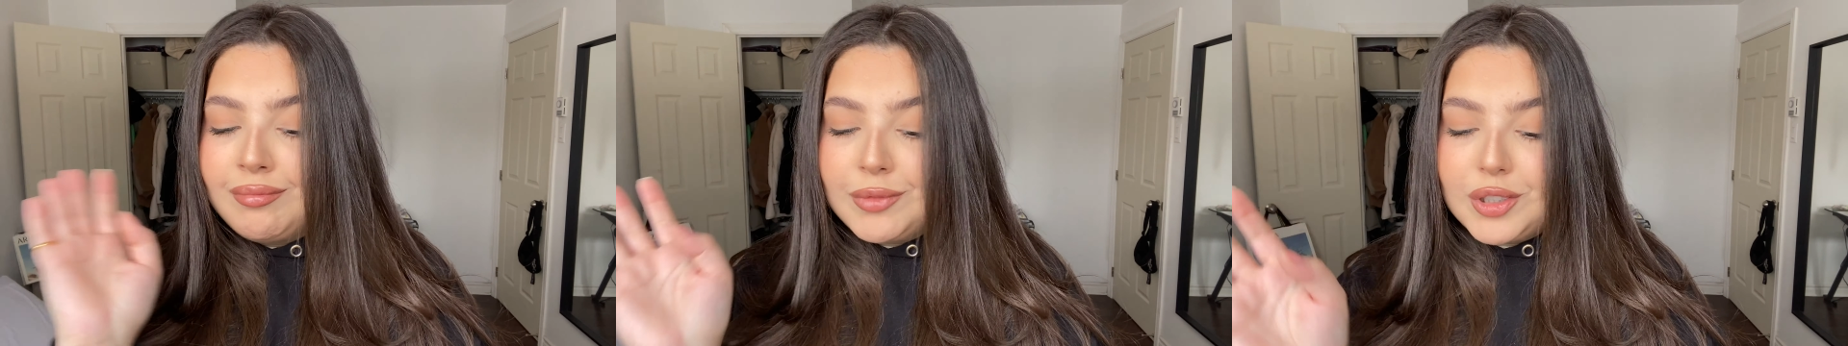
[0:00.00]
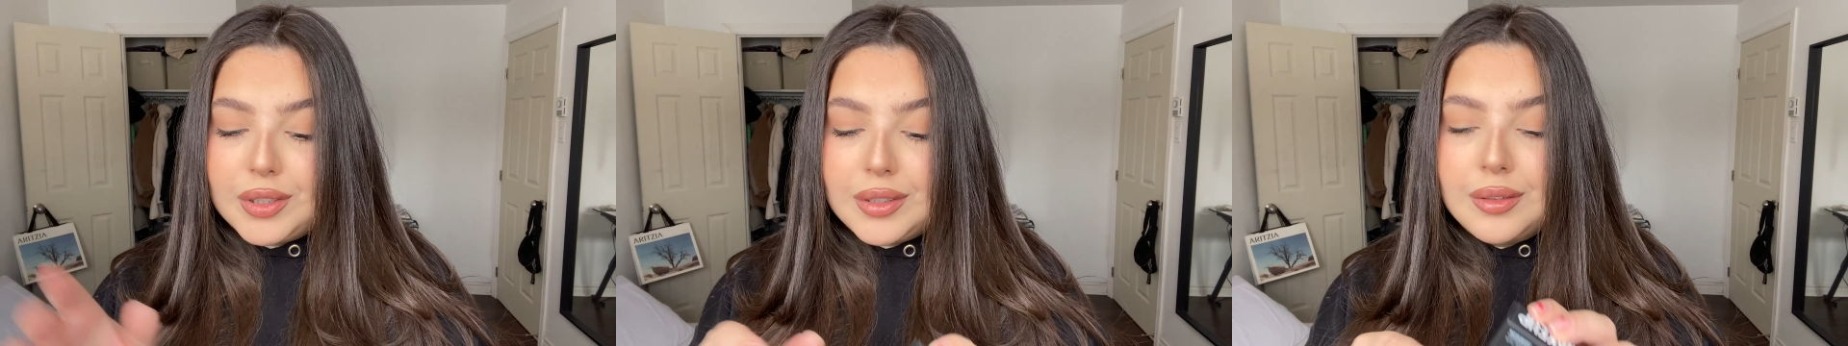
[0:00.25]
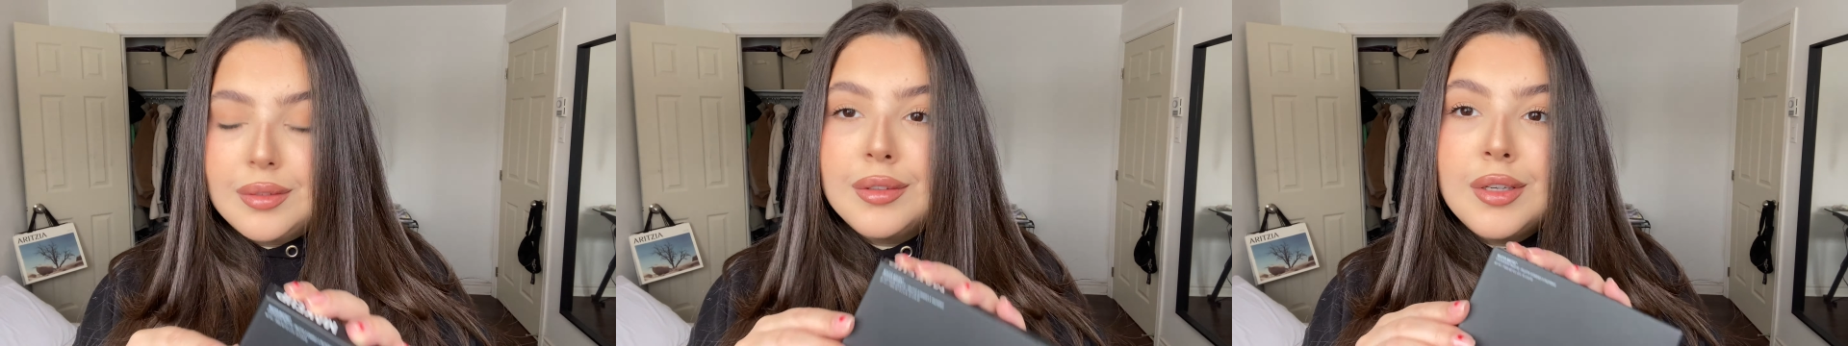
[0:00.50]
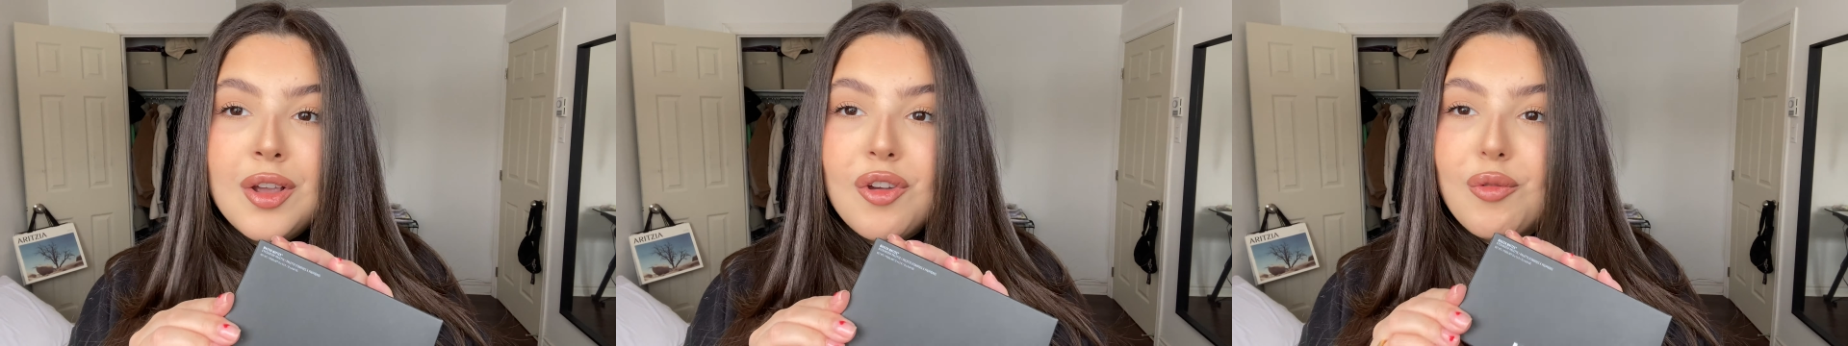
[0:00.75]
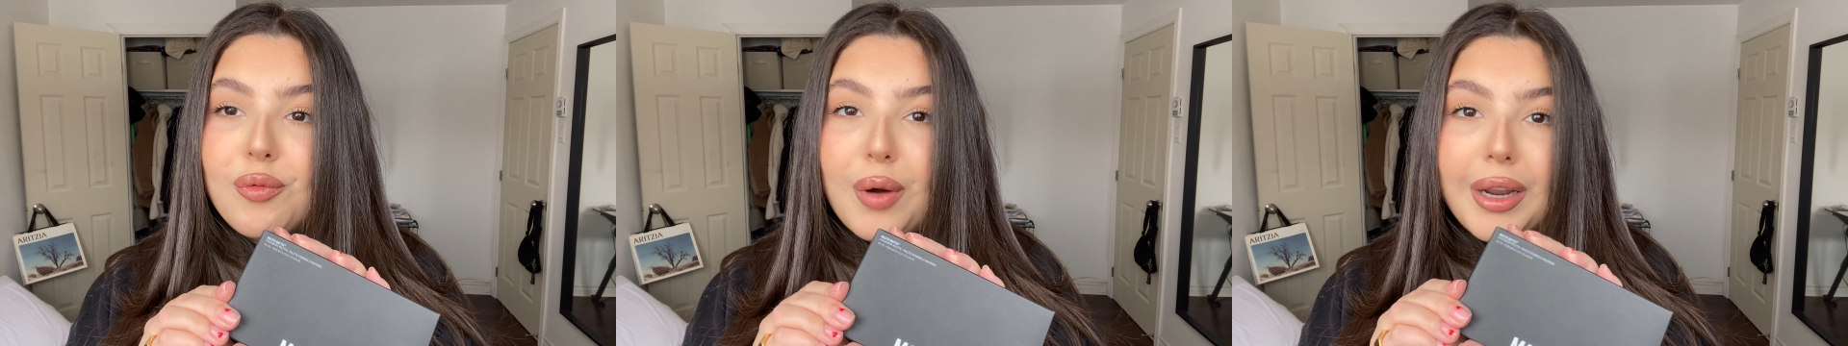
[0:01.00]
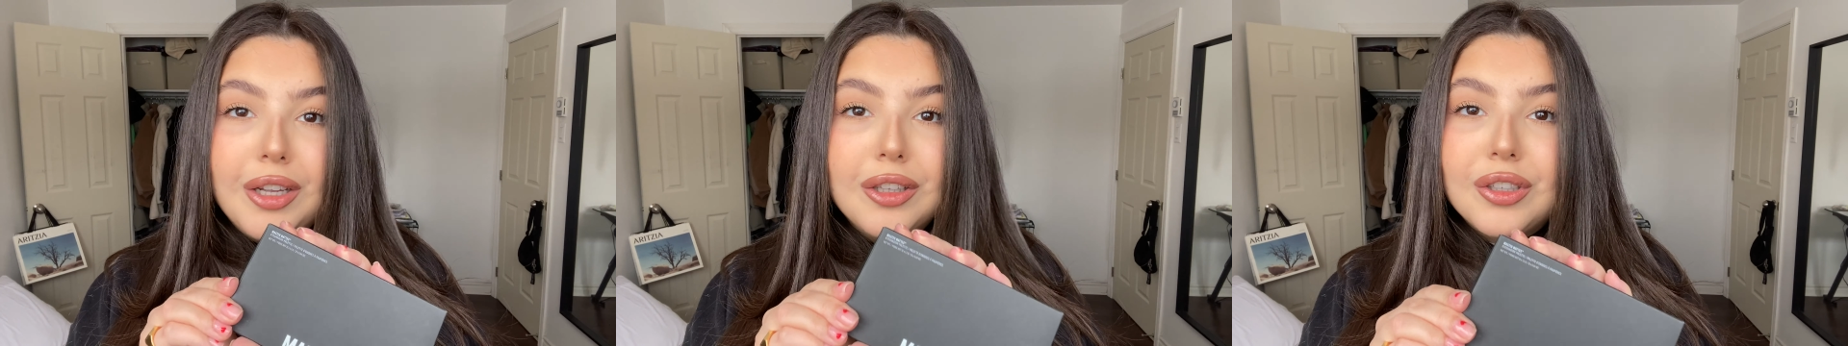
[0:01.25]
just
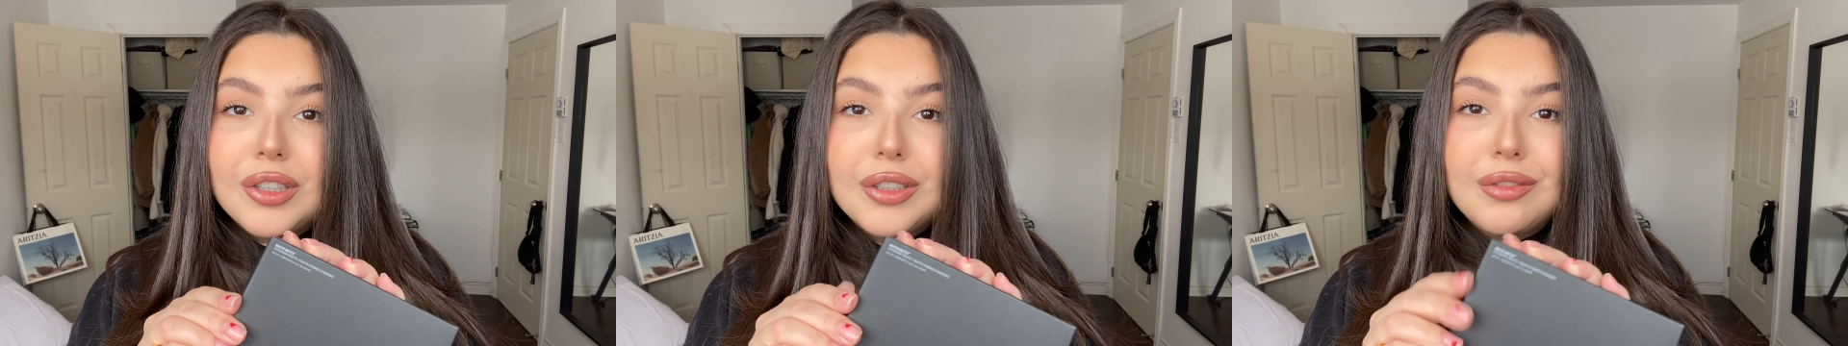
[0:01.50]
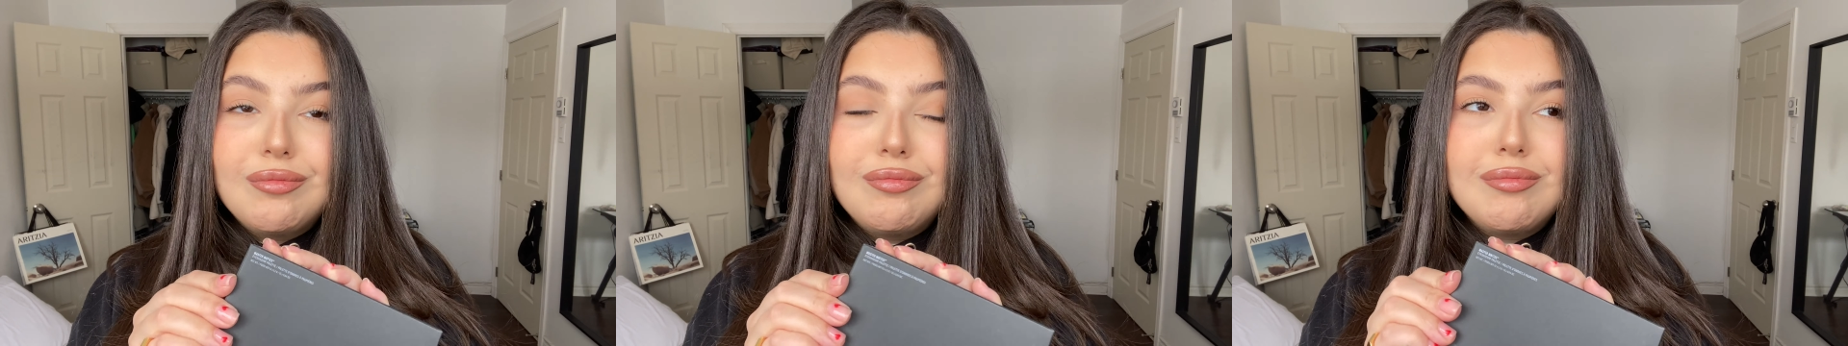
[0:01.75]
regular